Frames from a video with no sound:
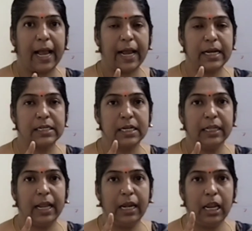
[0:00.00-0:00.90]
cash
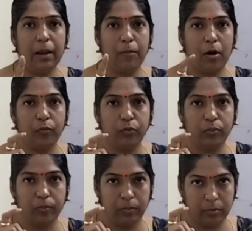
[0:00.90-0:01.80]
in the name of
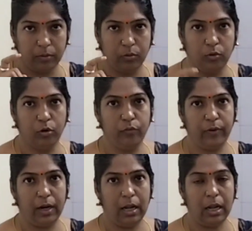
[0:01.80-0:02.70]

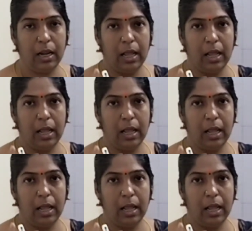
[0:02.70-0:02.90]
goodwill.